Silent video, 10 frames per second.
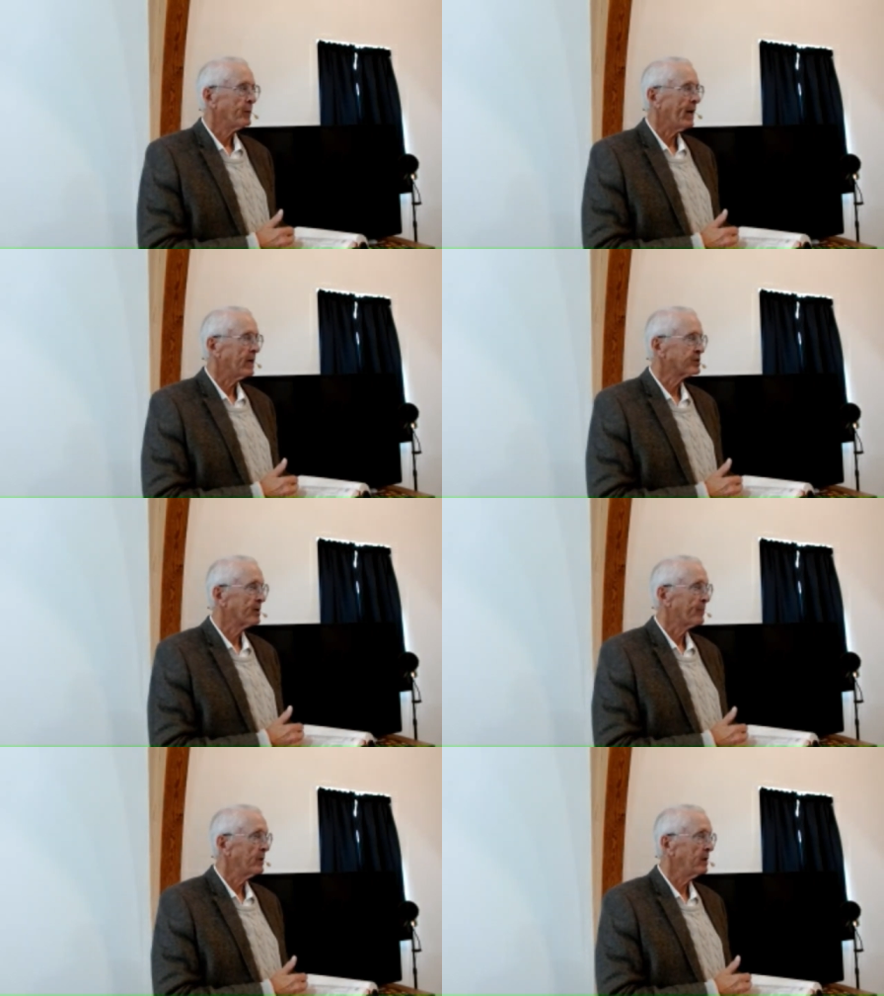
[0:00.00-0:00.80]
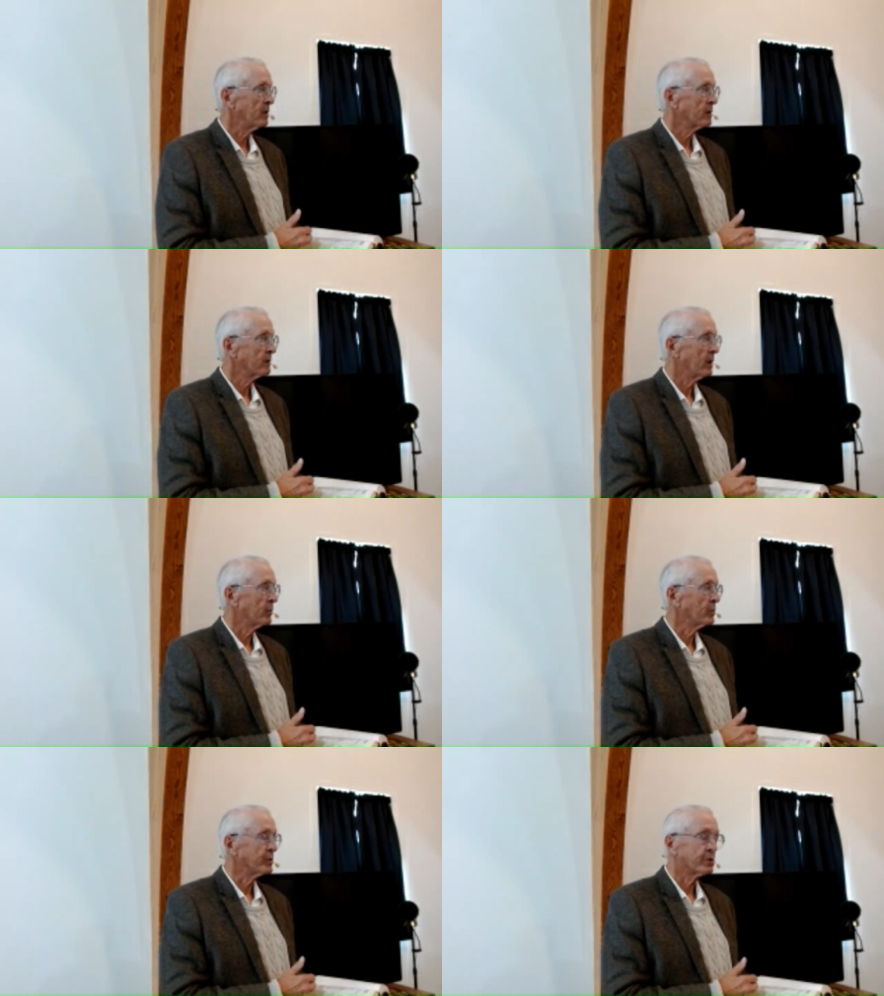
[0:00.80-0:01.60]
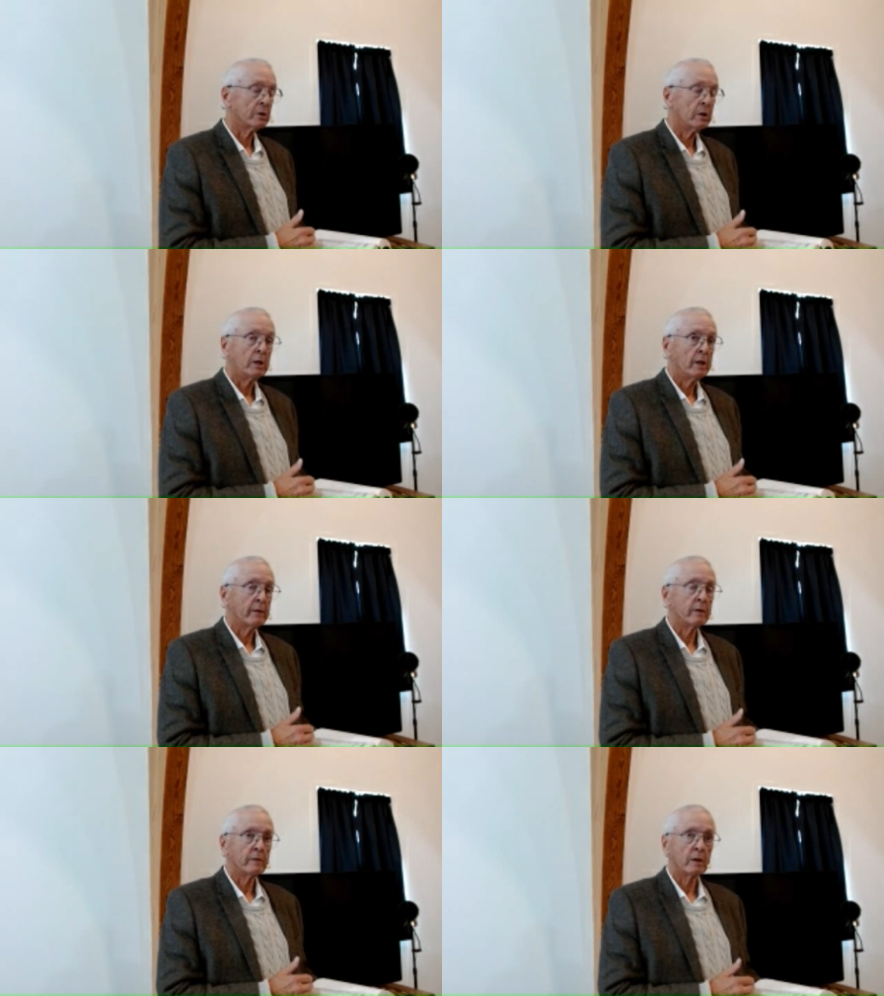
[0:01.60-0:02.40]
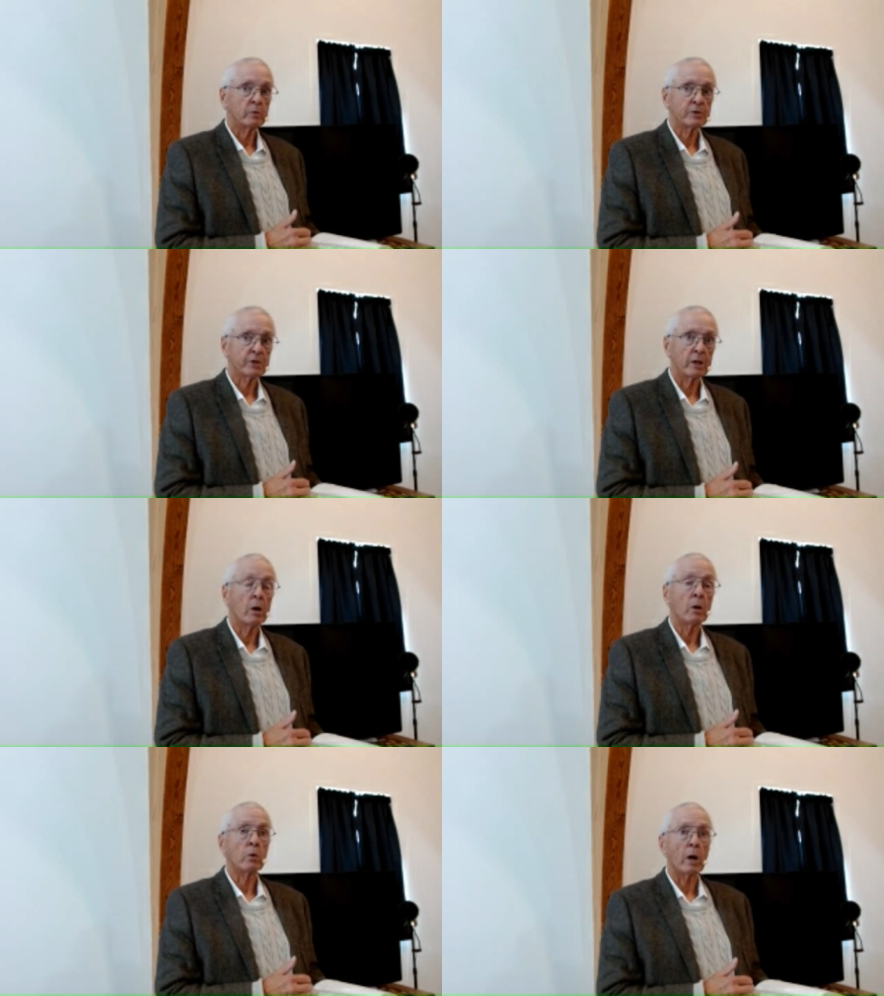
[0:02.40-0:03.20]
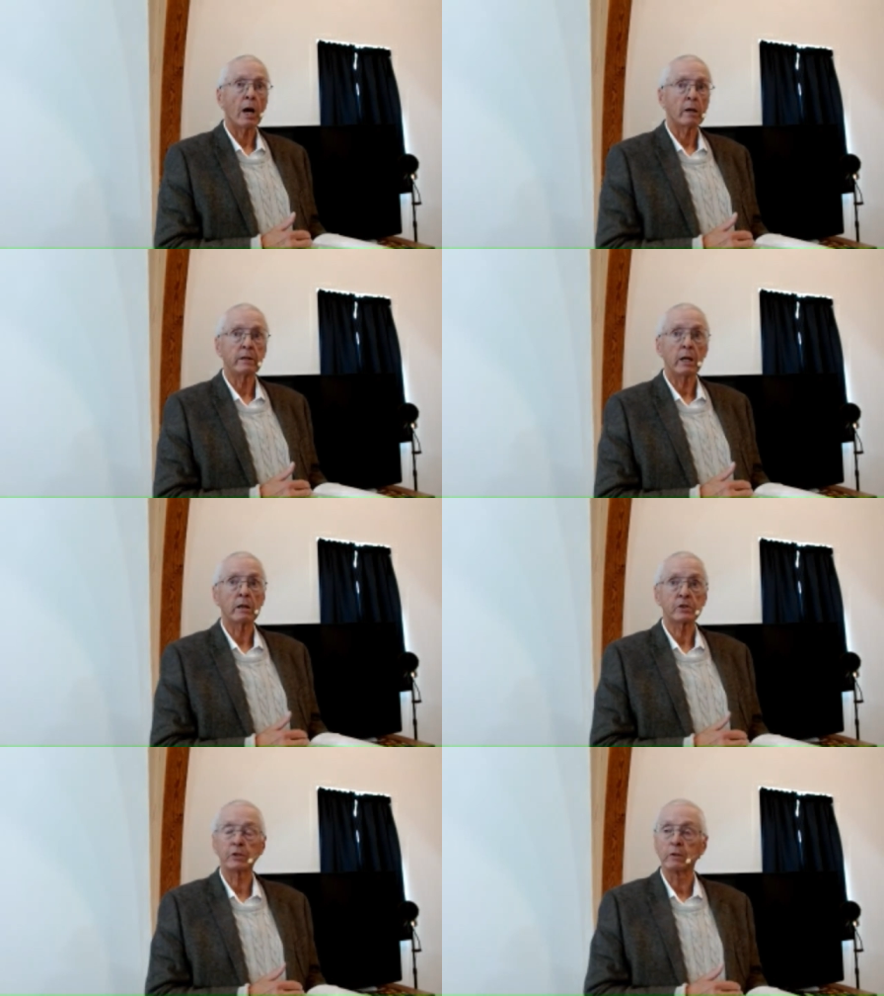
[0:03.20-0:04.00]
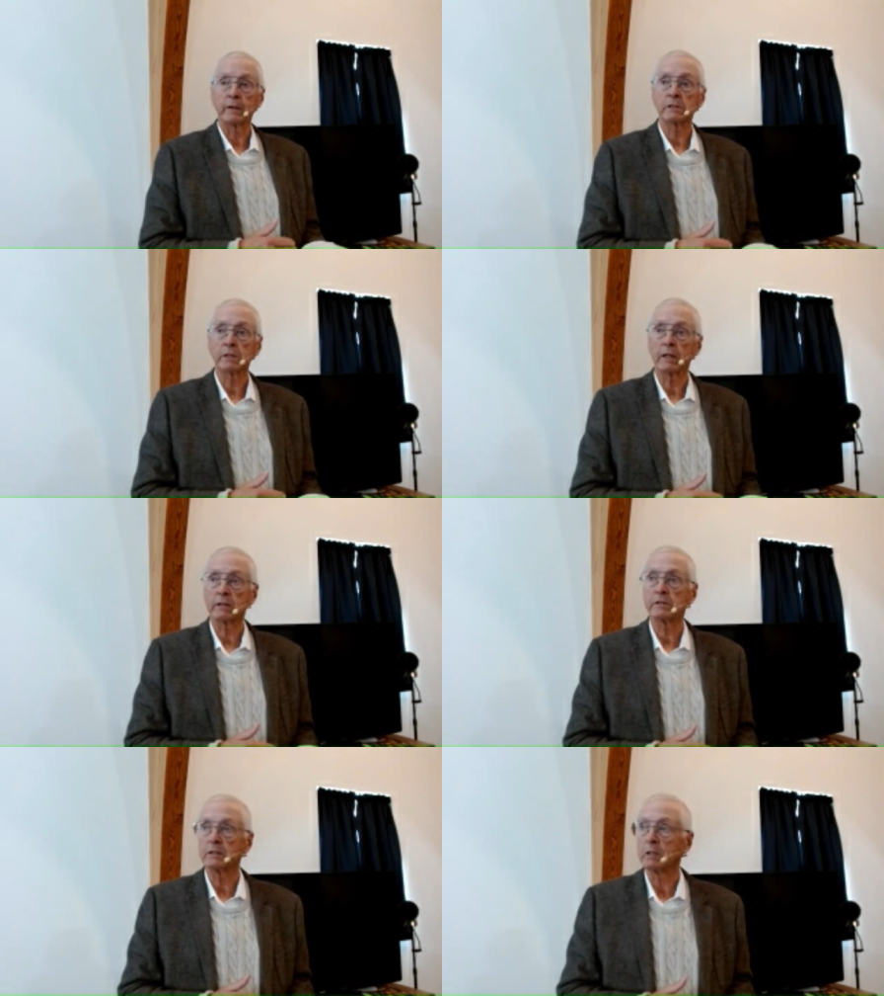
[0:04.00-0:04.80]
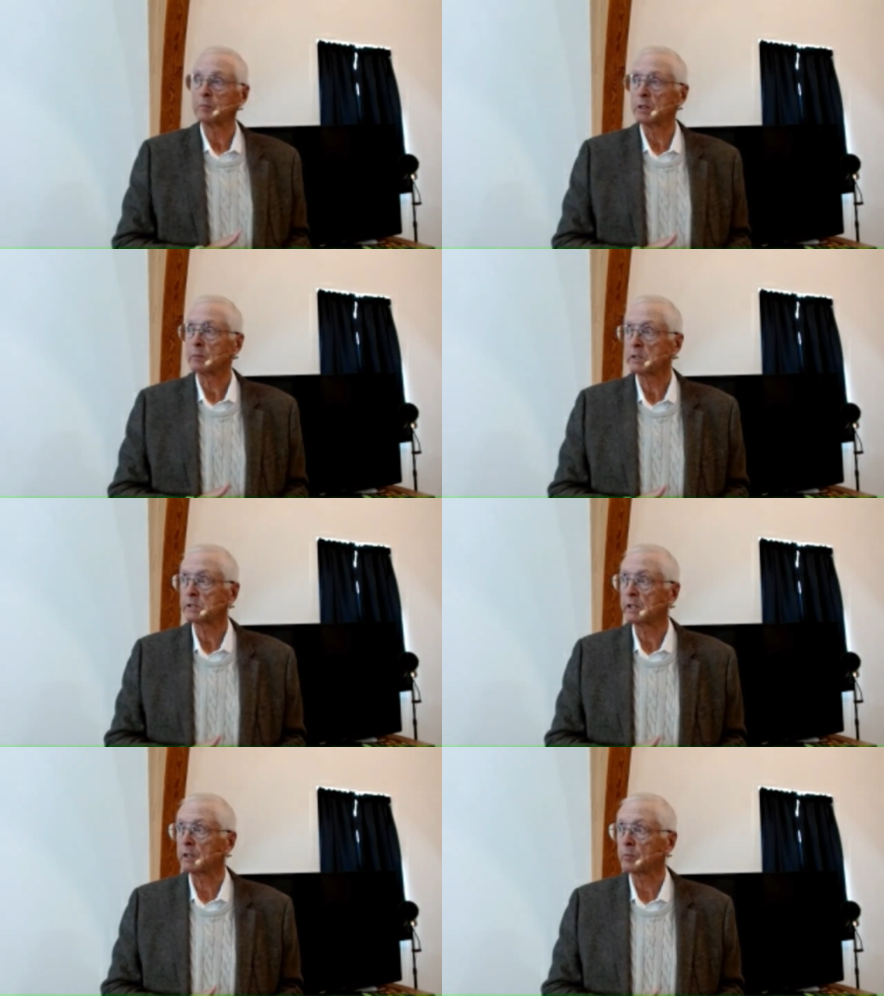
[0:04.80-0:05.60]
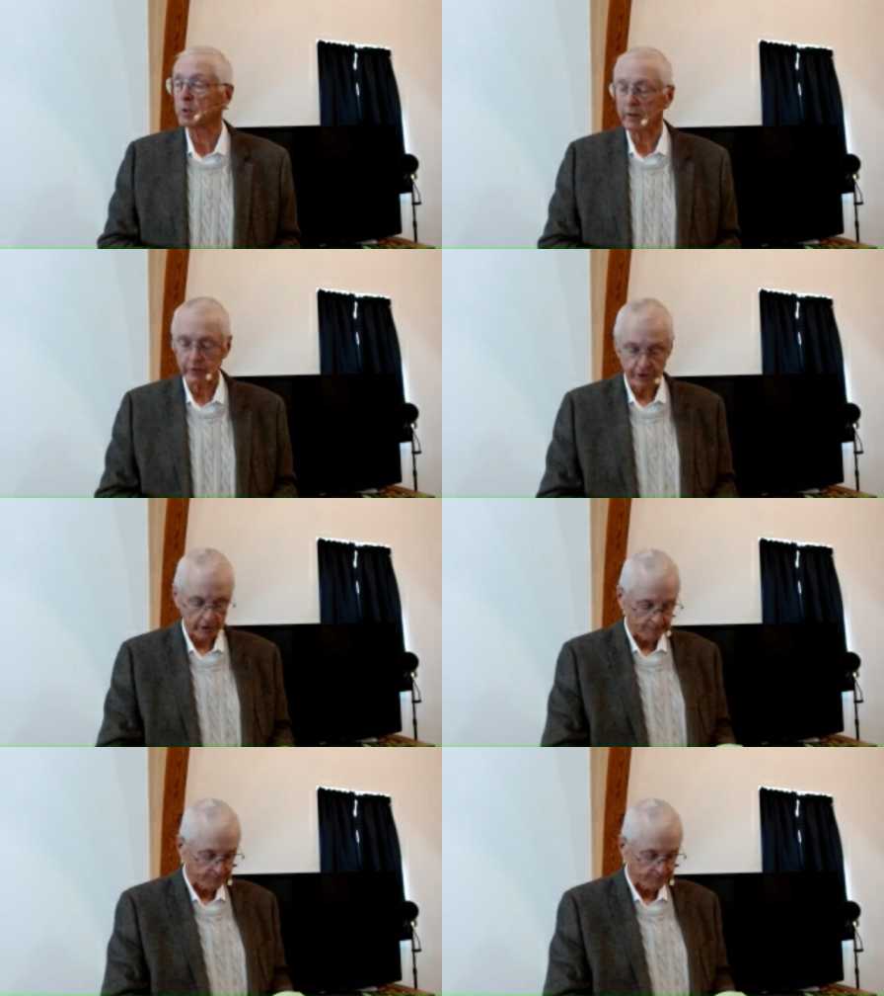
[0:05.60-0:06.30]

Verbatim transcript: as something that was, they would say, oh, yeah, sure, that's, I could see that being a messianic prophecy.